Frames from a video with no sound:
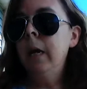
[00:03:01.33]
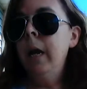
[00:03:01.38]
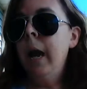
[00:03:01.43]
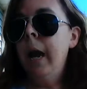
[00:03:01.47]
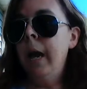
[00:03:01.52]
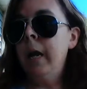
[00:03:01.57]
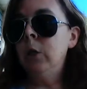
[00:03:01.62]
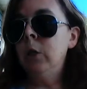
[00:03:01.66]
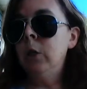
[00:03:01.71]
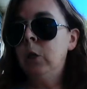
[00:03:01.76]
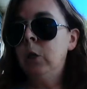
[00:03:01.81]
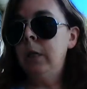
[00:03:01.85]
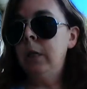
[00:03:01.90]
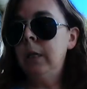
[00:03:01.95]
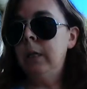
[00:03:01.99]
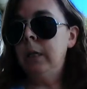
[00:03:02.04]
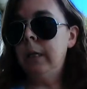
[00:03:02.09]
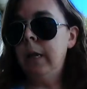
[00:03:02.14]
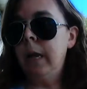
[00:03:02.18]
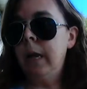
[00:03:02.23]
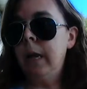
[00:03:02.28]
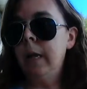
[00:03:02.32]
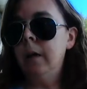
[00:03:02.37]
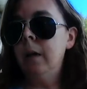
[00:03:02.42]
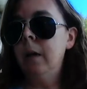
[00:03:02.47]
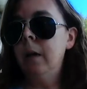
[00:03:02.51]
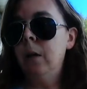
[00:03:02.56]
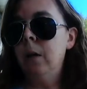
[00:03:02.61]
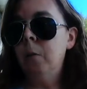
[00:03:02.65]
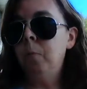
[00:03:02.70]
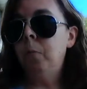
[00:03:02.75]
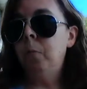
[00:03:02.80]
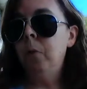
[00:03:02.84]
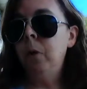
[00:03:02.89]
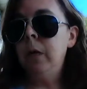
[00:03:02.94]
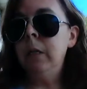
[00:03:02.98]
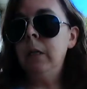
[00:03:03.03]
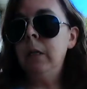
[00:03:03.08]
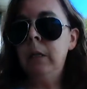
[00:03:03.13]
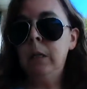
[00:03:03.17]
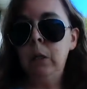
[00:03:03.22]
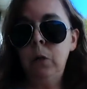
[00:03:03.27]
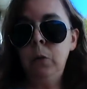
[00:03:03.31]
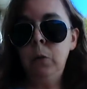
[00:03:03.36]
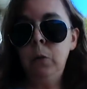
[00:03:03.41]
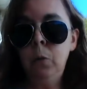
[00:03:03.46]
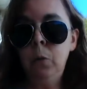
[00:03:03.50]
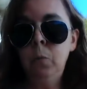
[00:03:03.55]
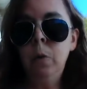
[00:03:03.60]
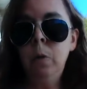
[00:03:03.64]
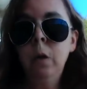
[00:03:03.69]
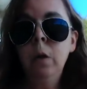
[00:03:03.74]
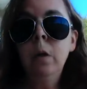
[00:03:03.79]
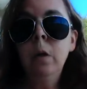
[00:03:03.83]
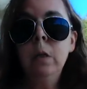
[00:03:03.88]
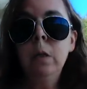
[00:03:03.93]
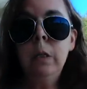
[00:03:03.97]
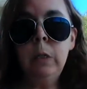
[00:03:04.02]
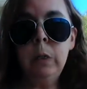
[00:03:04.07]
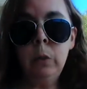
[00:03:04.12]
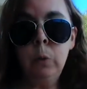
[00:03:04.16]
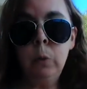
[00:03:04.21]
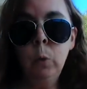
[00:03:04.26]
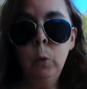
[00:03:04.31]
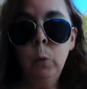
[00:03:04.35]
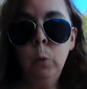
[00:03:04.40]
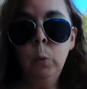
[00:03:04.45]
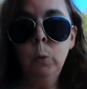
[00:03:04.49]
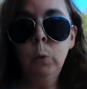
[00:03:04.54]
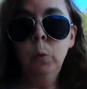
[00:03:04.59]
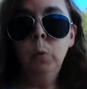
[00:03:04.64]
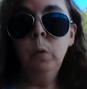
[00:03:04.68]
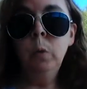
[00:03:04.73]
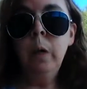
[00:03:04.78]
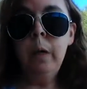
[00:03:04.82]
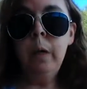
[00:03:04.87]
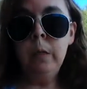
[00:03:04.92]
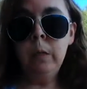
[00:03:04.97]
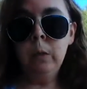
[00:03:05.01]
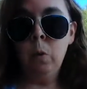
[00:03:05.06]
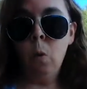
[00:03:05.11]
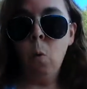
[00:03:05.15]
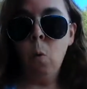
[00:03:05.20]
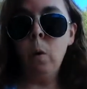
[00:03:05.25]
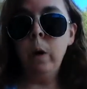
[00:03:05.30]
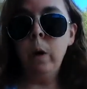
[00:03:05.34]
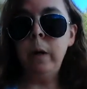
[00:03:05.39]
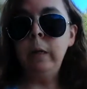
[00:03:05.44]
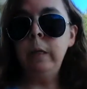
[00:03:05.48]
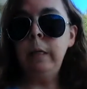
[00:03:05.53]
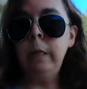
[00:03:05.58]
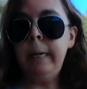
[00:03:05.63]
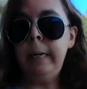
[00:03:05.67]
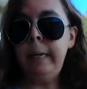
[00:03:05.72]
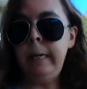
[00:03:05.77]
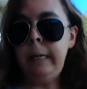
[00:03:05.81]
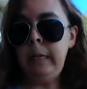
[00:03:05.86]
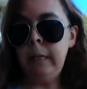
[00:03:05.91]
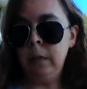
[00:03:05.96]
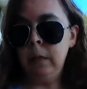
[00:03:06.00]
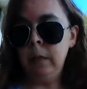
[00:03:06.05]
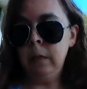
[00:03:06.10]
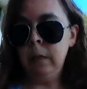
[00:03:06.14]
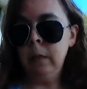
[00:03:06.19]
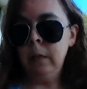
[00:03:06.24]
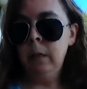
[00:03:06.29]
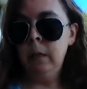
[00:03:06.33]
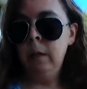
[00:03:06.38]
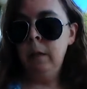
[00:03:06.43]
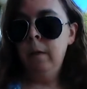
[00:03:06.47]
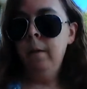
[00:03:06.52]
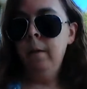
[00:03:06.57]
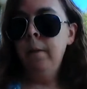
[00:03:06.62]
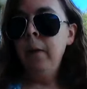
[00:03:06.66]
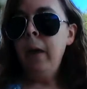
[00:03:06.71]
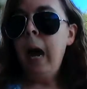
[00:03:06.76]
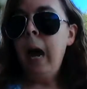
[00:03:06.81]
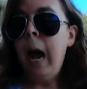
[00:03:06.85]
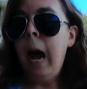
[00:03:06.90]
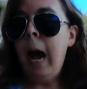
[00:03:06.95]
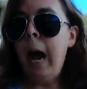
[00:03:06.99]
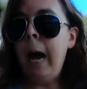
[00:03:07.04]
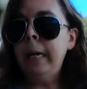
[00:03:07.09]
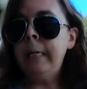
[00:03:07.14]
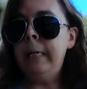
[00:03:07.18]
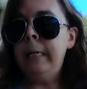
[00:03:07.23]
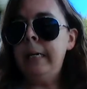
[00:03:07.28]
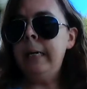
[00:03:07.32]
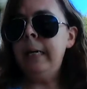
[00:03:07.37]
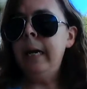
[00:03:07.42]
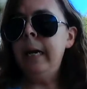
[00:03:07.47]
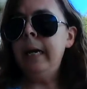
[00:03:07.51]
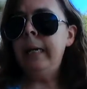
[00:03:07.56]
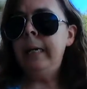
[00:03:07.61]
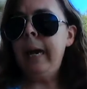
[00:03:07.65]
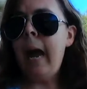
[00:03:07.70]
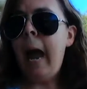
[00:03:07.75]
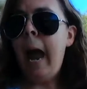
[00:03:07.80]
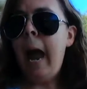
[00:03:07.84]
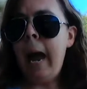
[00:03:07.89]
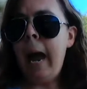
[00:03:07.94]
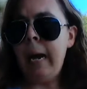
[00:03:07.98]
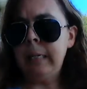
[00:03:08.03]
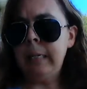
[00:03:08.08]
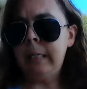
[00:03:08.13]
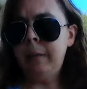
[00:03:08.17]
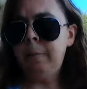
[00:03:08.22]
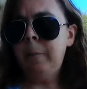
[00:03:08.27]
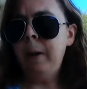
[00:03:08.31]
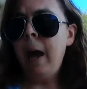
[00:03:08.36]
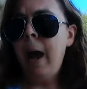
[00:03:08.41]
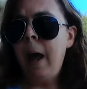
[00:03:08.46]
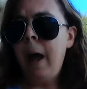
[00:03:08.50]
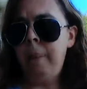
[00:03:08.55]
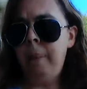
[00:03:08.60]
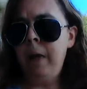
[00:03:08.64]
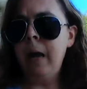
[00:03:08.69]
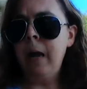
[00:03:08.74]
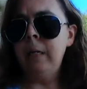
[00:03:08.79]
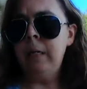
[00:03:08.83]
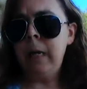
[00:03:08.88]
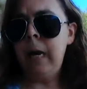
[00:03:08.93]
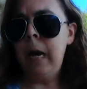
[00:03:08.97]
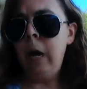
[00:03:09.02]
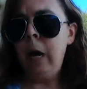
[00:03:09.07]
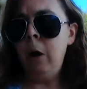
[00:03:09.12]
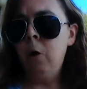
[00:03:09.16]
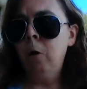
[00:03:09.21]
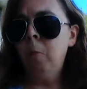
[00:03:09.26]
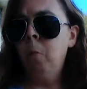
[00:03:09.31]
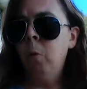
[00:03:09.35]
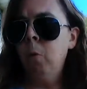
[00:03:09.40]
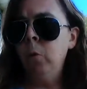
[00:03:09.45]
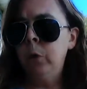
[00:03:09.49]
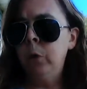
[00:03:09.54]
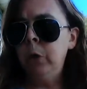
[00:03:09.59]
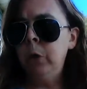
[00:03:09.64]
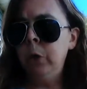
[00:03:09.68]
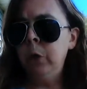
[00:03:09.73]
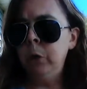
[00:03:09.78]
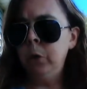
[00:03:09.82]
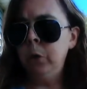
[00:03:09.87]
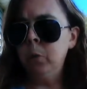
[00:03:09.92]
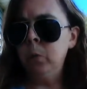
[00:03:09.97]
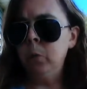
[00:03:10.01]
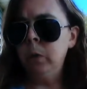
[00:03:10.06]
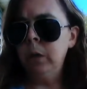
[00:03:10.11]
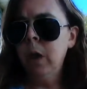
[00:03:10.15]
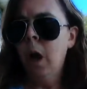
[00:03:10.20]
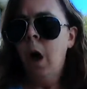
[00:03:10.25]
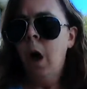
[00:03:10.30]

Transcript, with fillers: and she said that pretty soon school is going to end. I did a gasp at that terrible news.